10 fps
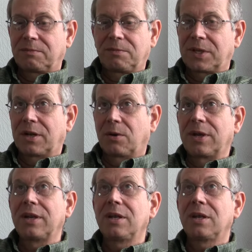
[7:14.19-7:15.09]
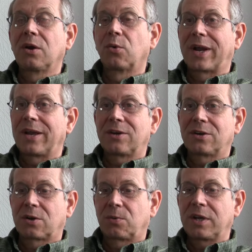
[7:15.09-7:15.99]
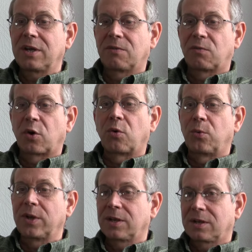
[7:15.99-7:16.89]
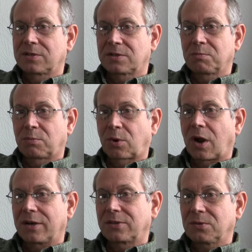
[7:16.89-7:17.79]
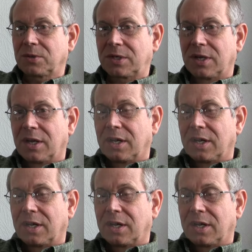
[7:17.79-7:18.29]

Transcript: you know, any greater degree of realism brought to it.